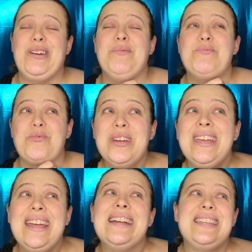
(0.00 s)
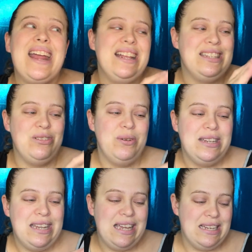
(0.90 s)
So I'm really excited to
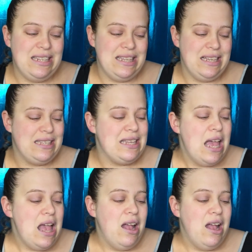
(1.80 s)
dig into this.